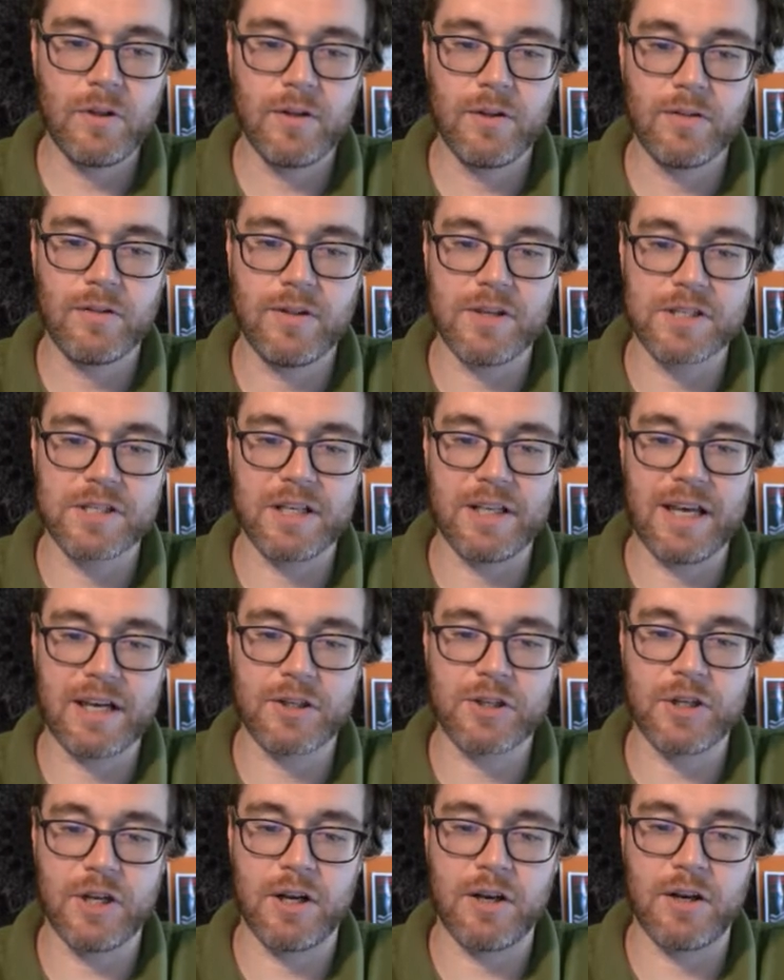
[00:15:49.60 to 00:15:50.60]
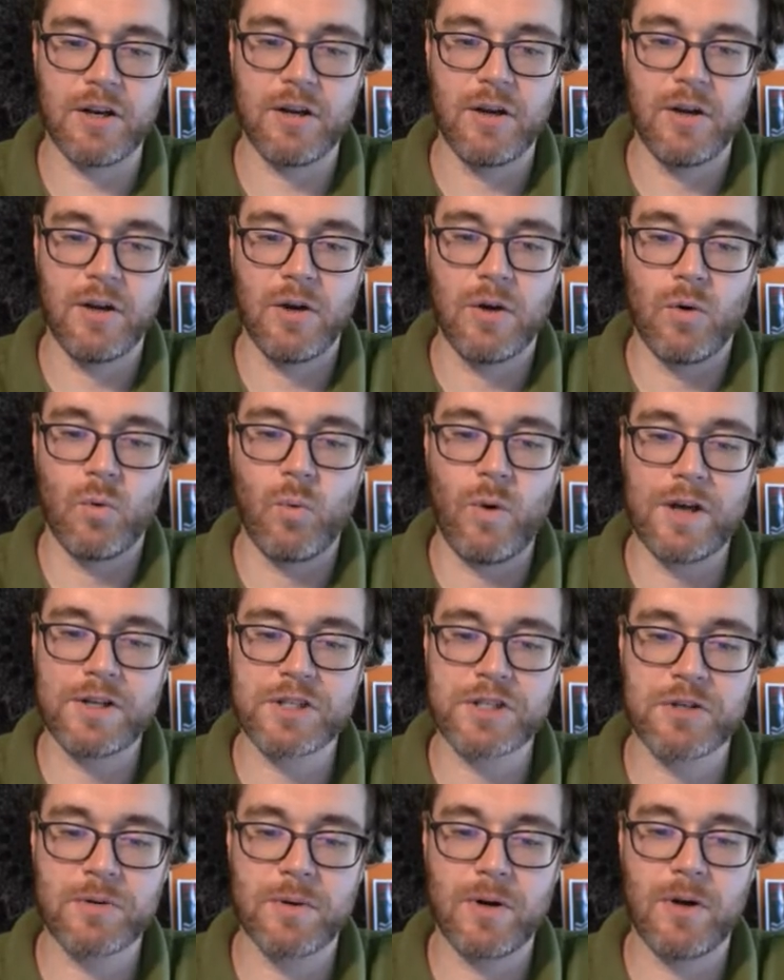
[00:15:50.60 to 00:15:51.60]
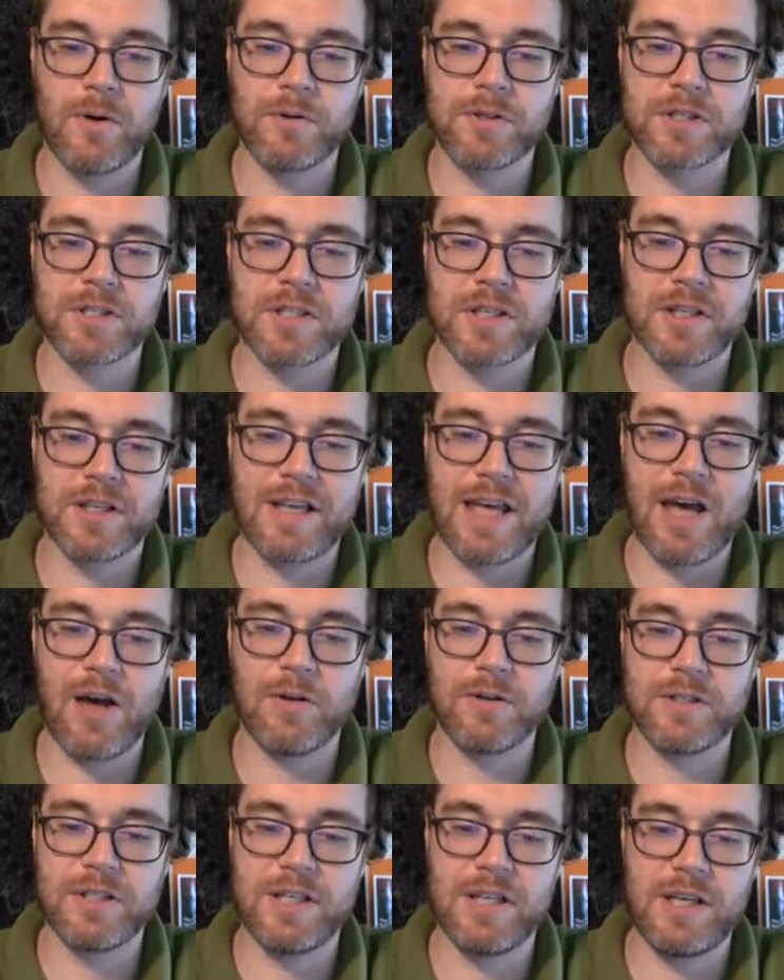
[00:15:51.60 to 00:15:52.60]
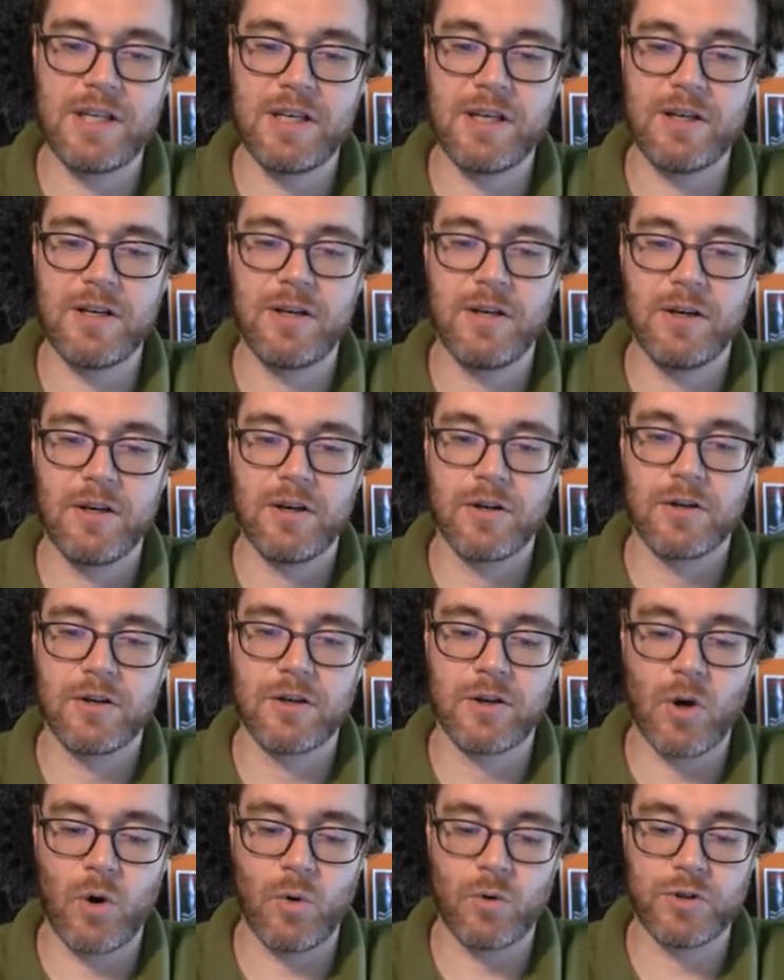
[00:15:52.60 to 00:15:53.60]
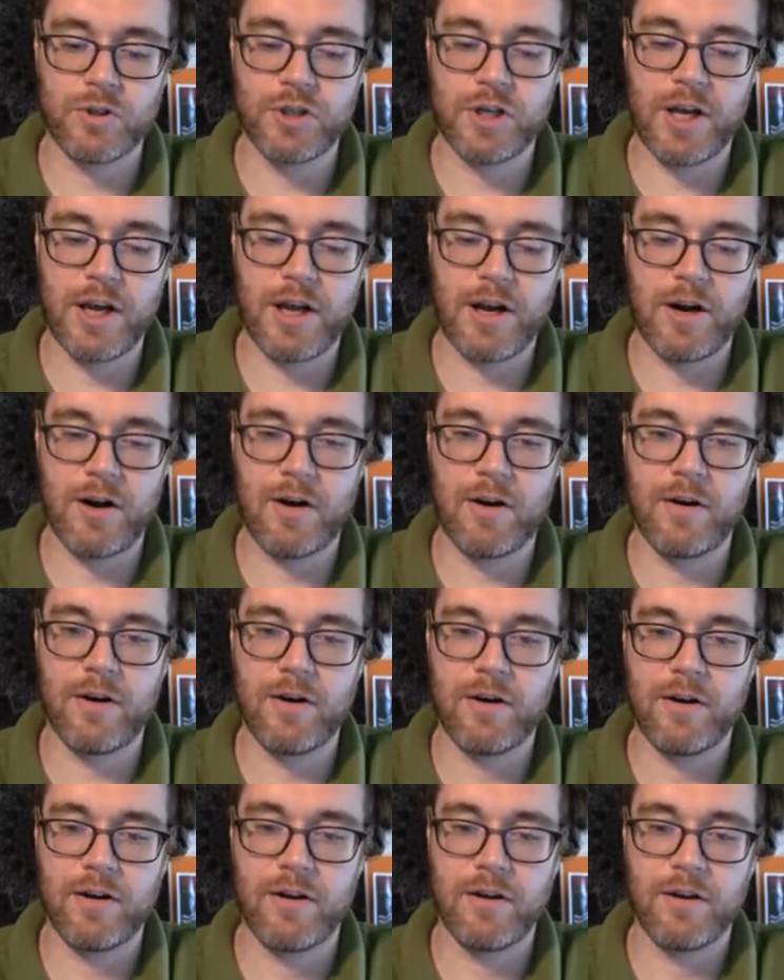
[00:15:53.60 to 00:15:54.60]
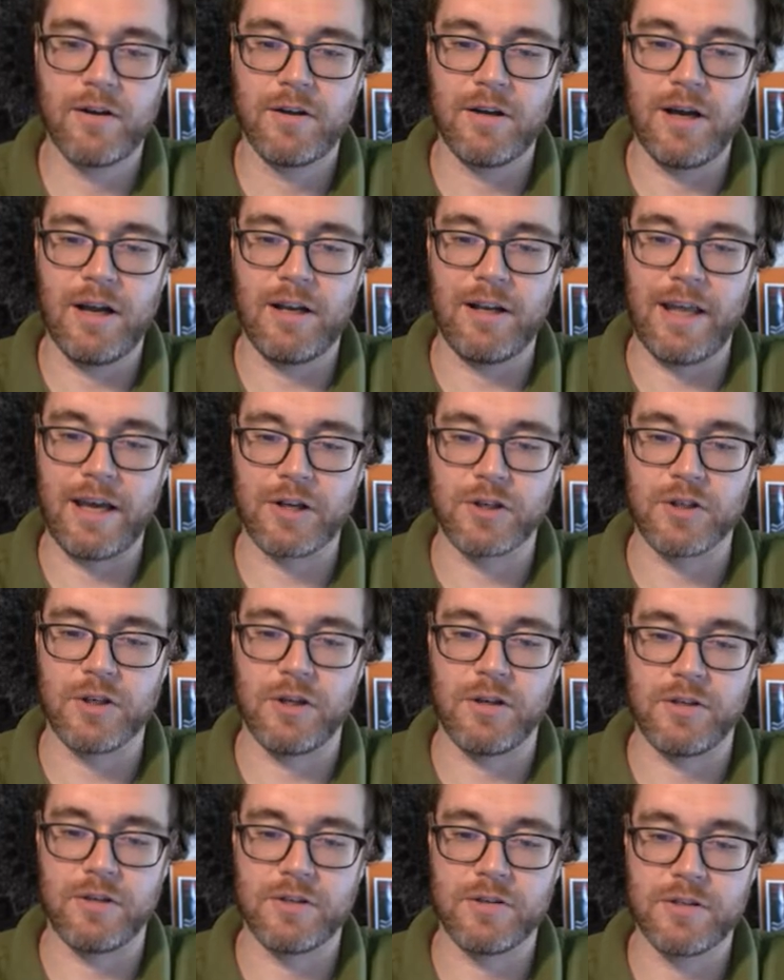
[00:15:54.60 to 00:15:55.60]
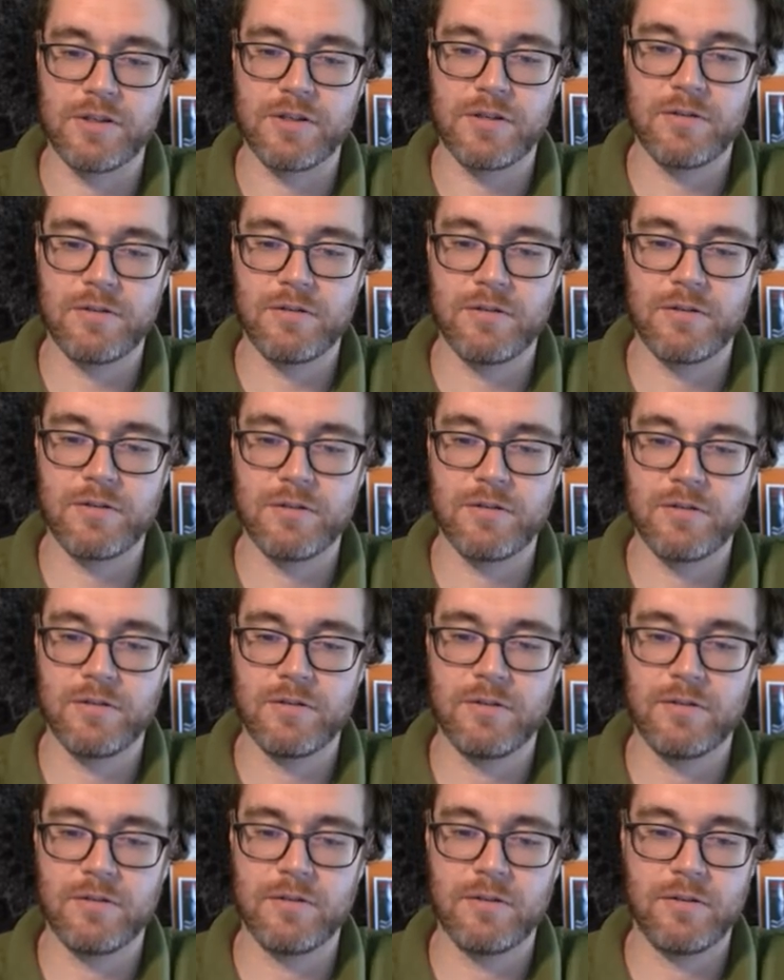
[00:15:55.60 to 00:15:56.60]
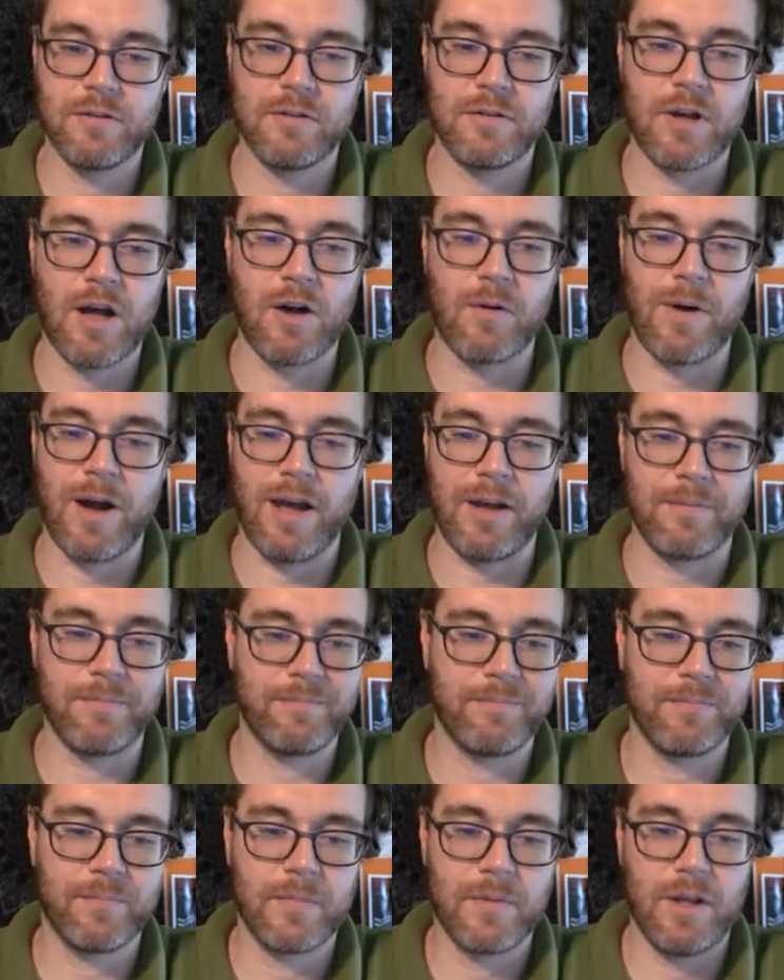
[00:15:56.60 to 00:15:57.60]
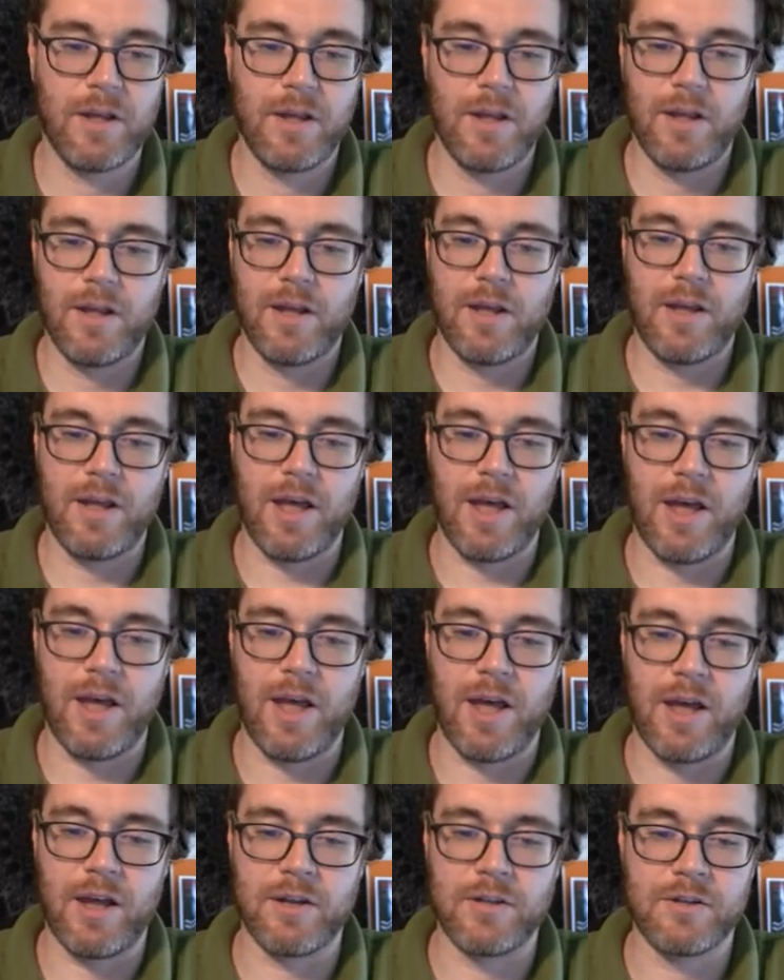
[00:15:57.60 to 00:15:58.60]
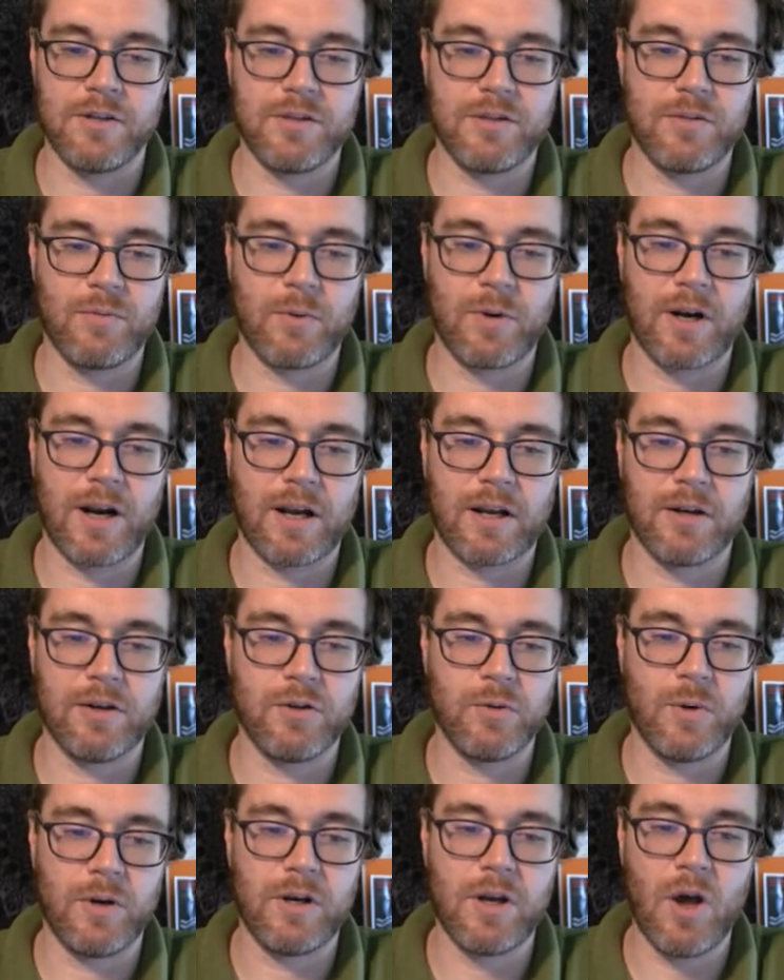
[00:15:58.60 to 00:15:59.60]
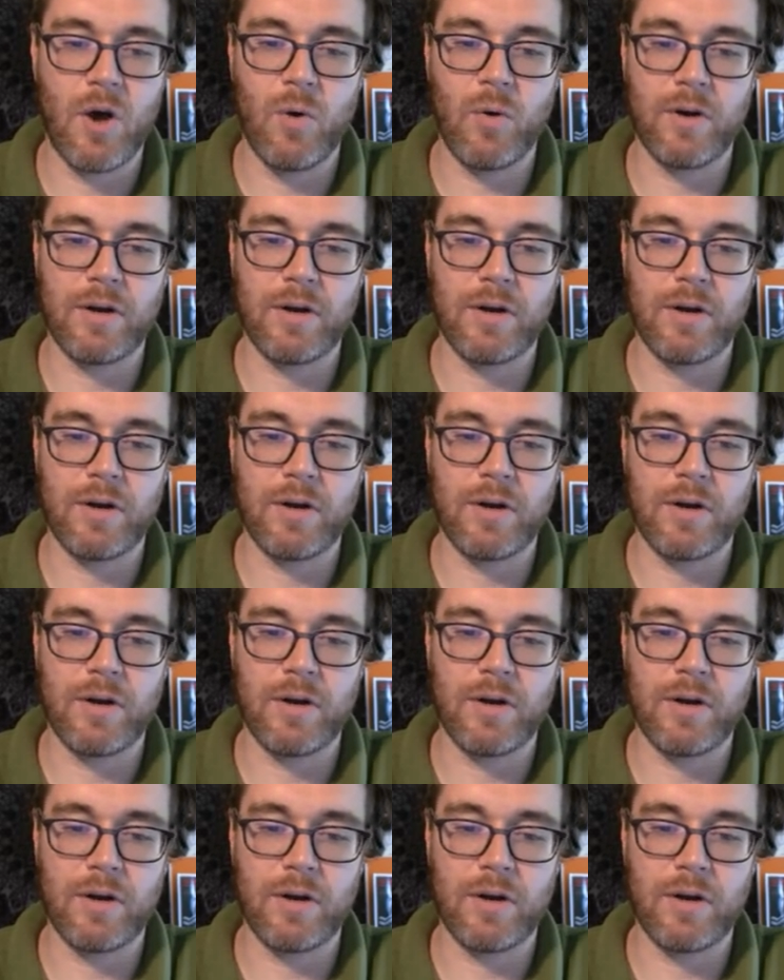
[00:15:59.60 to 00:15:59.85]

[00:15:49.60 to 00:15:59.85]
this election Westeros County Co-Chair Elections. All right. And we're not going to do a note.